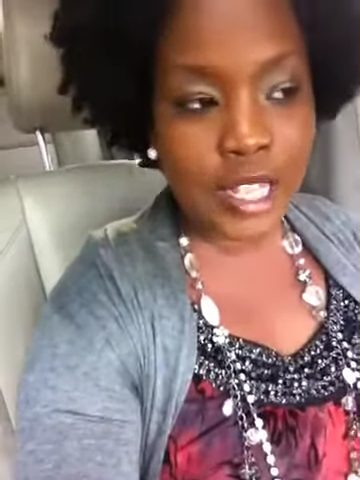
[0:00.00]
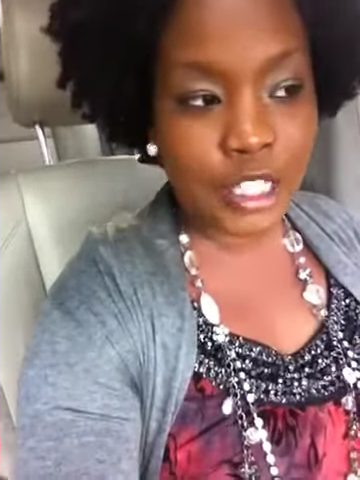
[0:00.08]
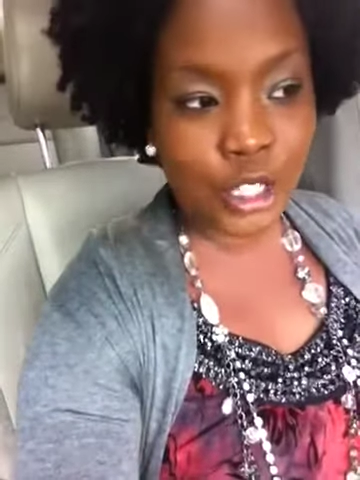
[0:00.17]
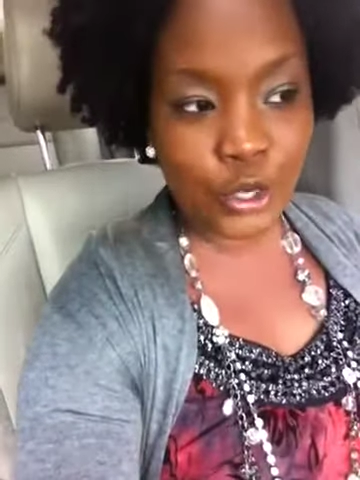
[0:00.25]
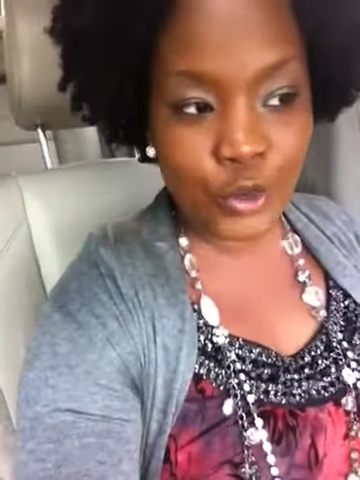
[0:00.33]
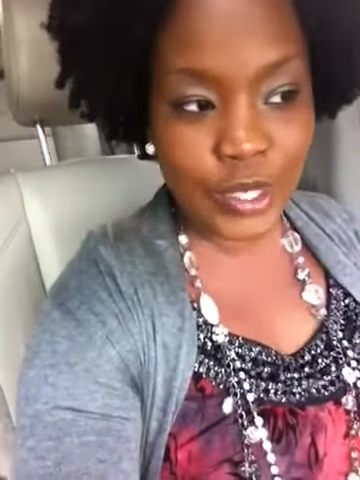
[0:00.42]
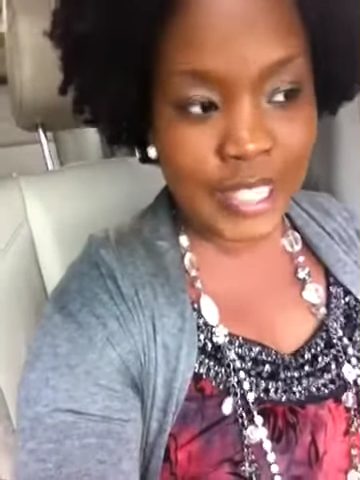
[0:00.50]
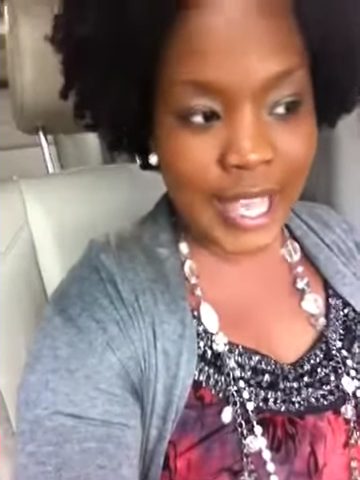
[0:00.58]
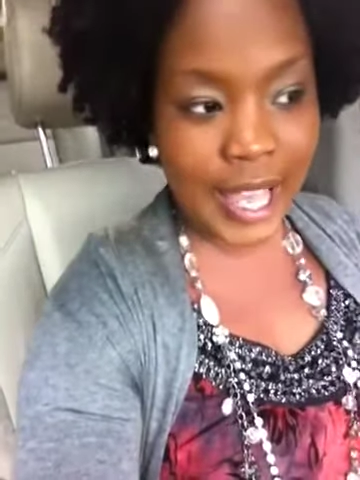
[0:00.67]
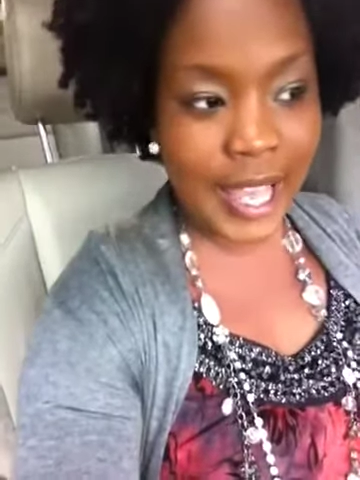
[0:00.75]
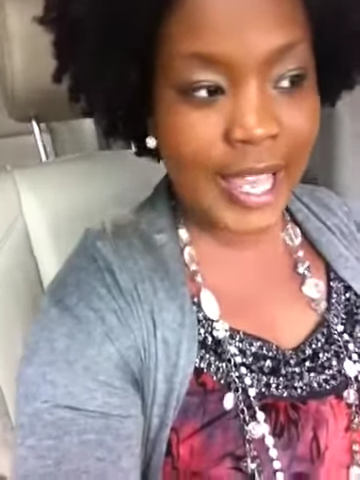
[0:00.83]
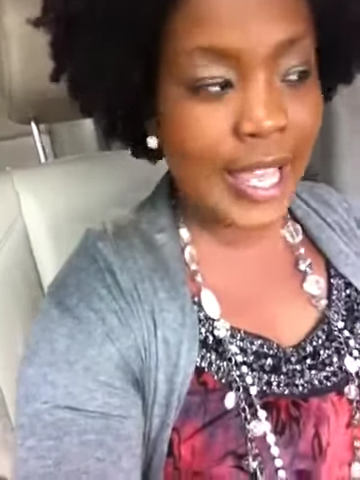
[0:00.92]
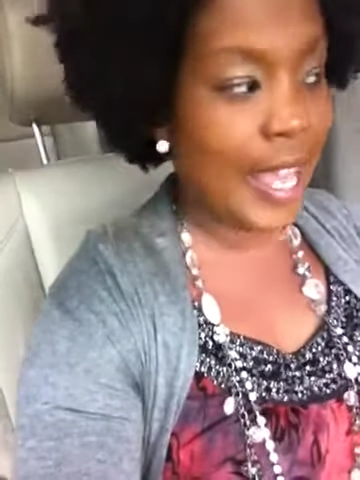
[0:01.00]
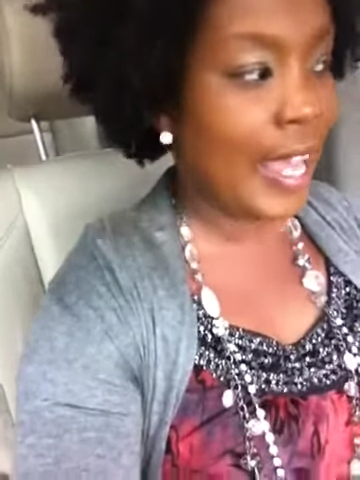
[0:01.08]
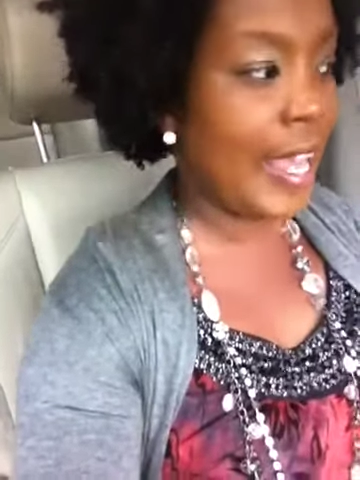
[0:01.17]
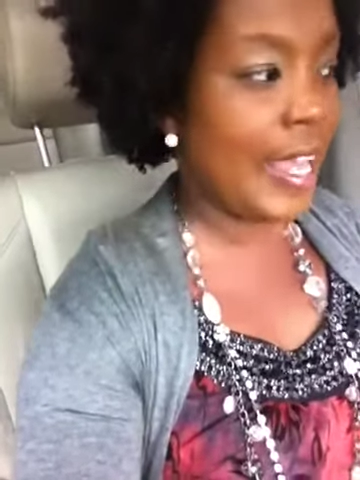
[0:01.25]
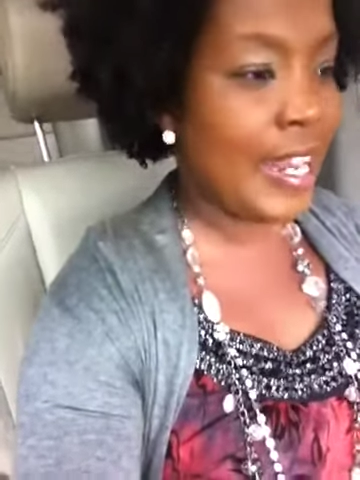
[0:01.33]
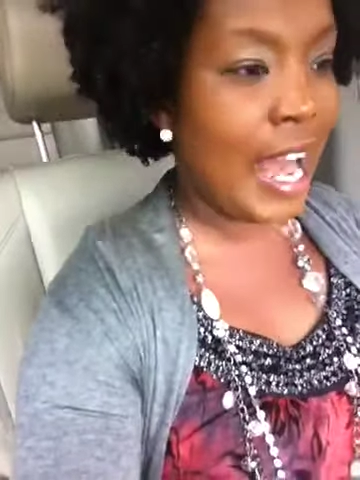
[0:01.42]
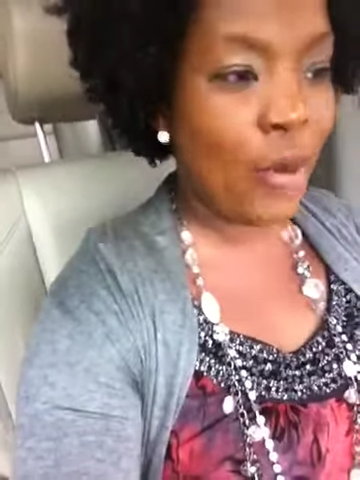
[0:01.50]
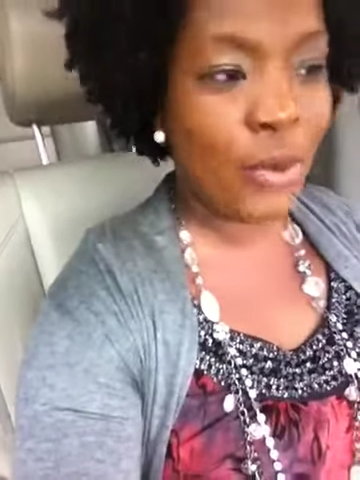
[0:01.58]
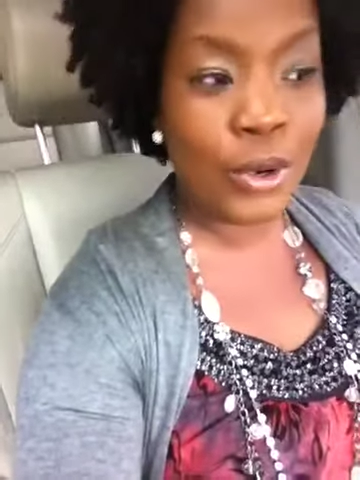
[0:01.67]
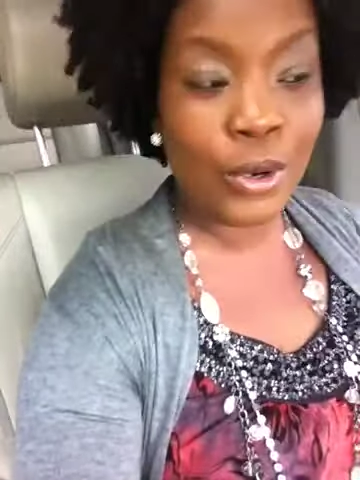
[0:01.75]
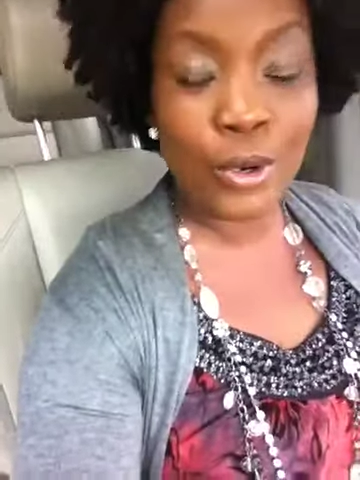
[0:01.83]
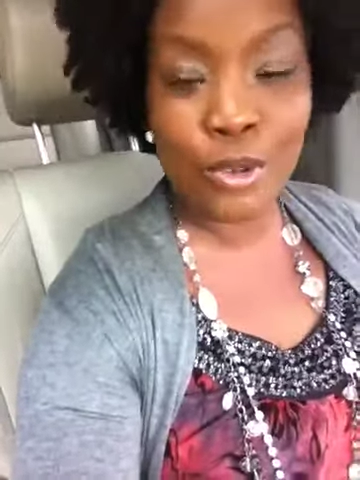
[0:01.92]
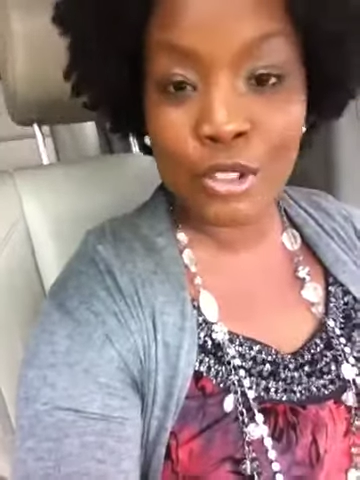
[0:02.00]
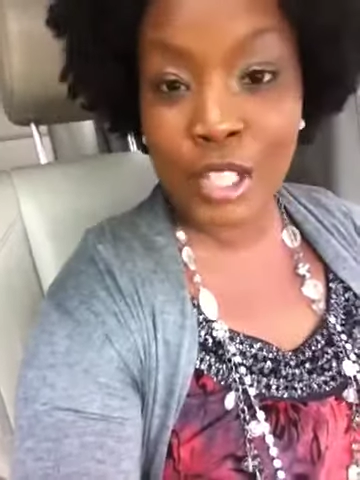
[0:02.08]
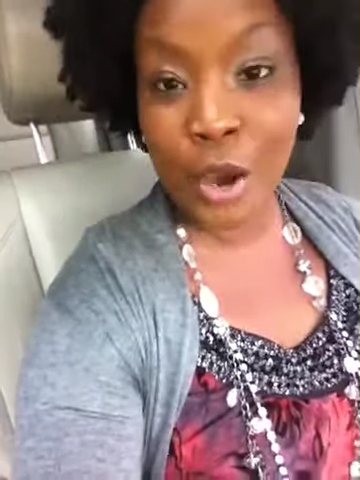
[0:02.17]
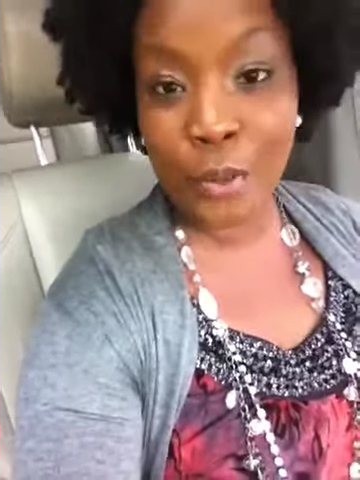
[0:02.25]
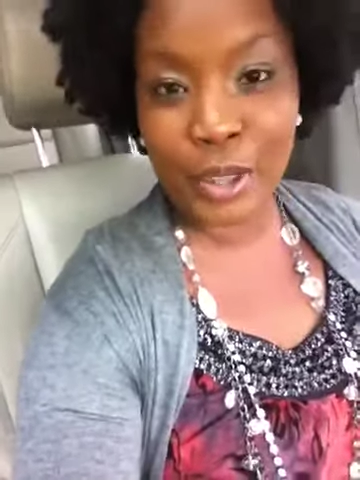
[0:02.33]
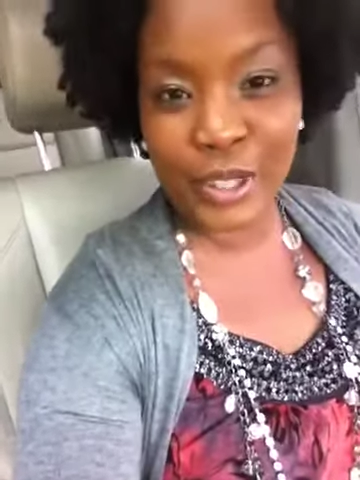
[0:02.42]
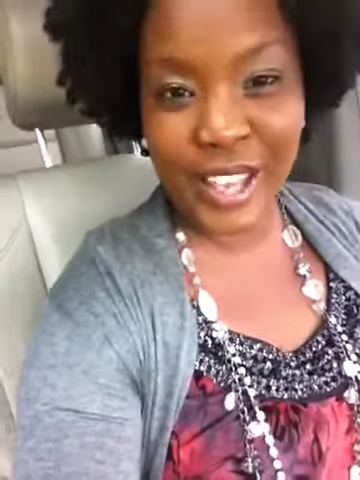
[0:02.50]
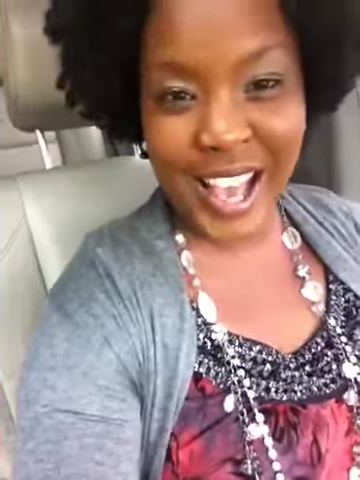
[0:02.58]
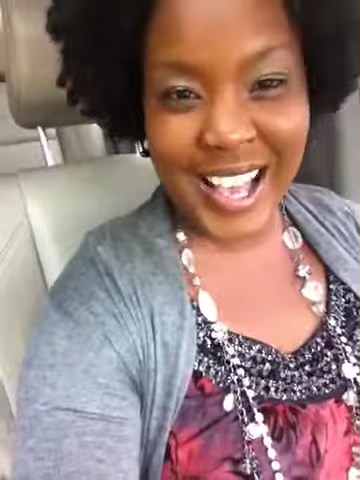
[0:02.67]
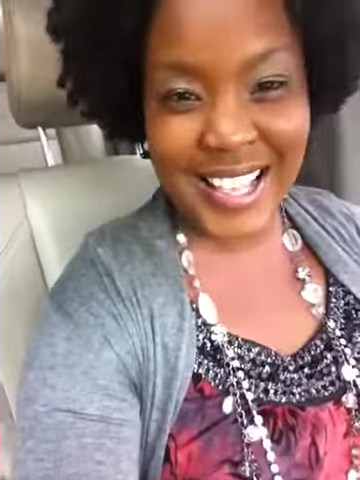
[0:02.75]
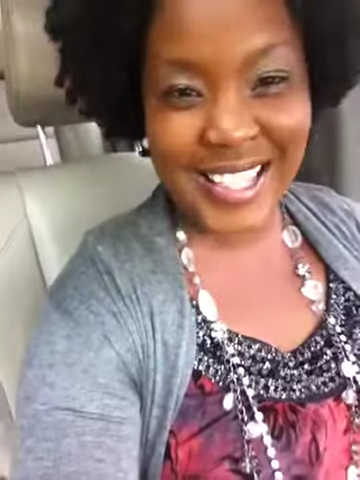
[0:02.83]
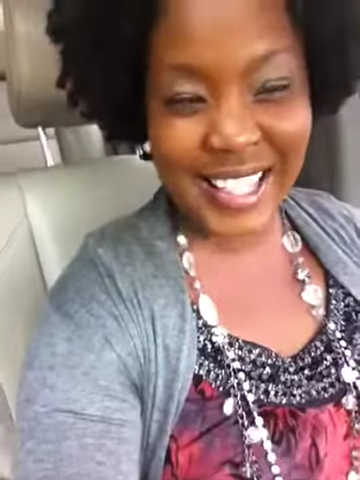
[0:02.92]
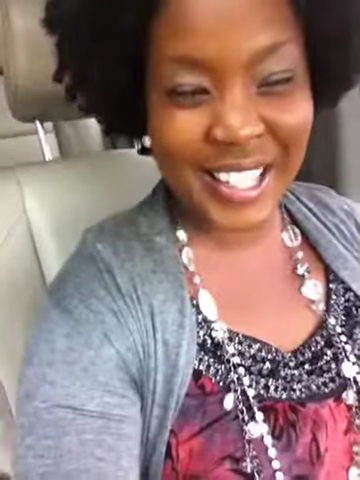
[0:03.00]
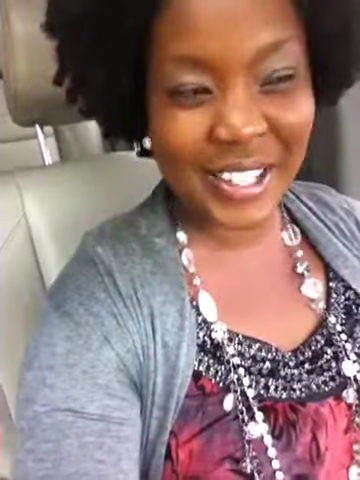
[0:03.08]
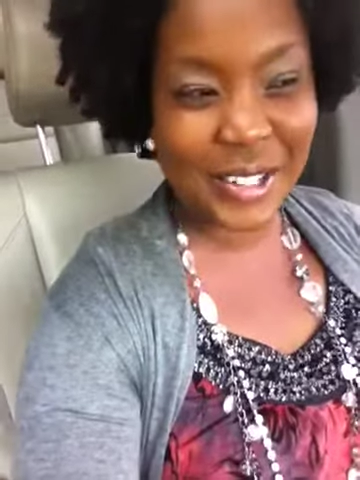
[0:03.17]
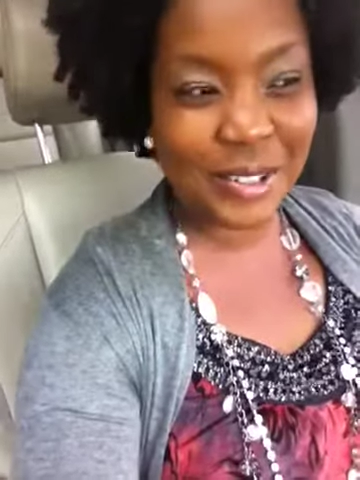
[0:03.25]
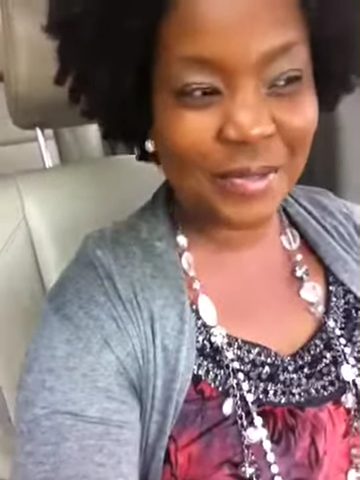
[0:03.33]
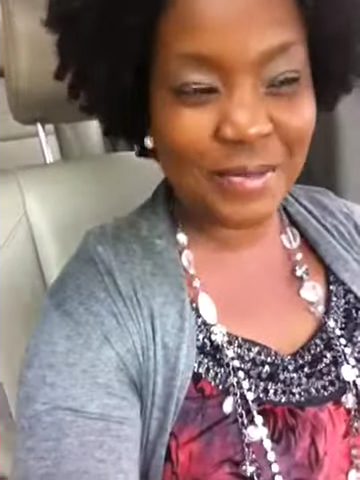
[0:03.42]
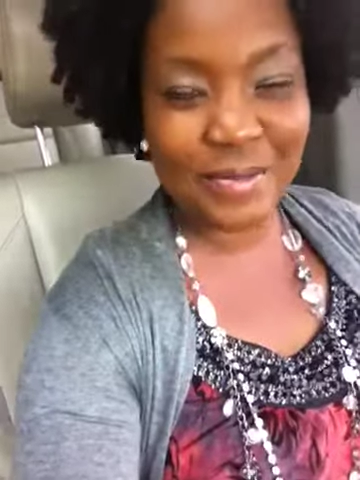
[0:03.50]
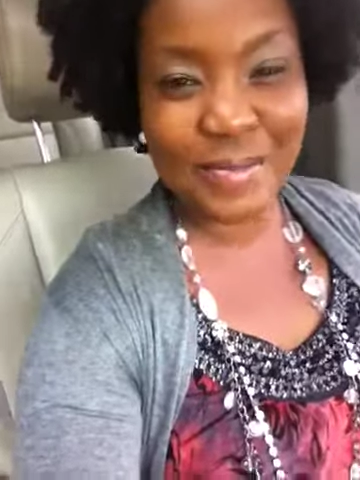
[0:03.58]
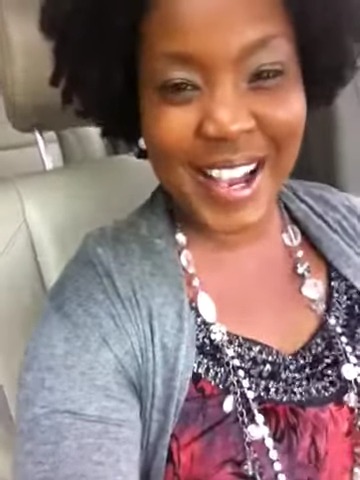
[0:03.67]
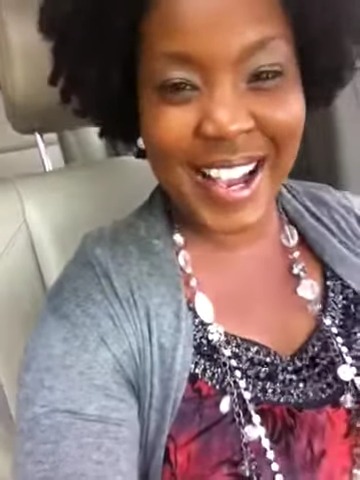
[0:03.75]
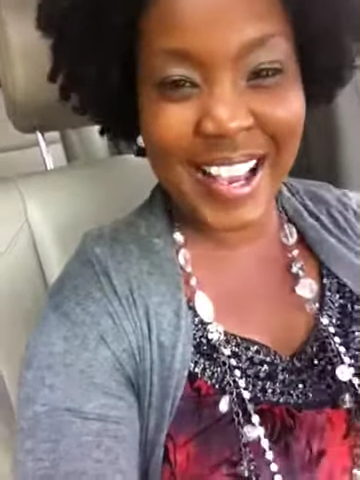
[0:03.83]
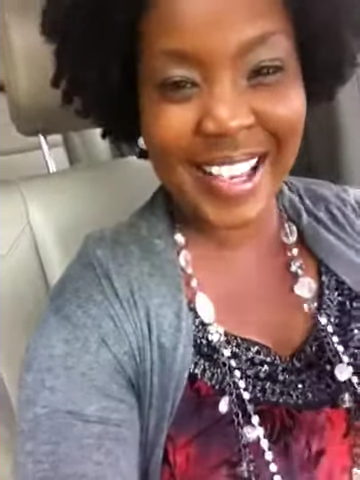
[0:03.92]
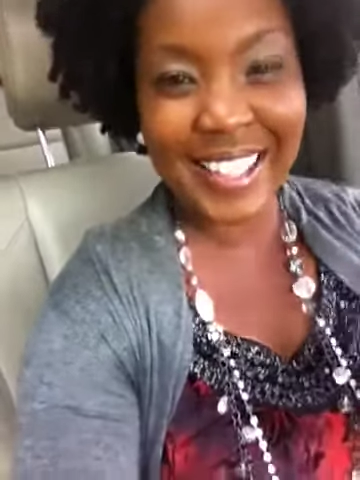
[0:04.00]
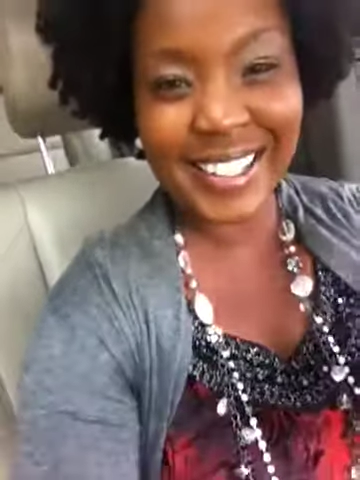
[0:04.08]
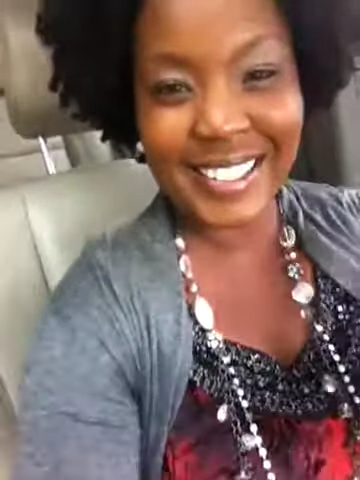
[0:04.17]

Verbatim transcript: Tuesday and I will talk with you guys later. Bye.